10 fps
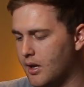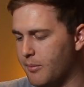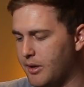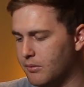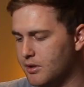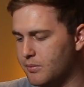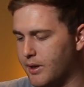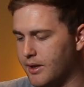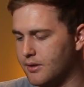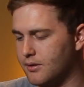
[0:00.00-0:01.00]
I mean, which
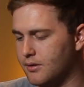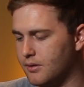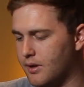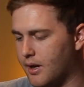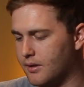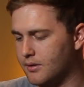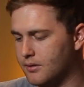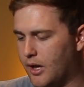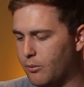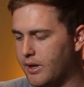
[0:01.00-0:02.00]
button do that?
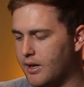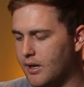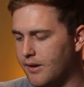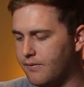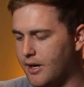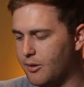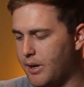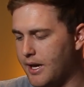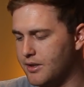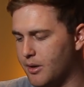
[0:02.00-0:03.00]
And where can I find
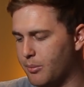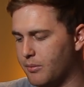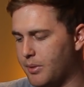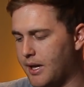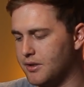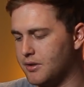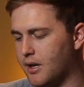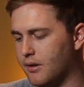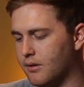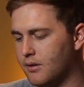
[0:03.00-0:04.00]
page up and page
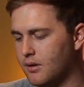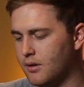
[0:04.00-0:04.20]
down?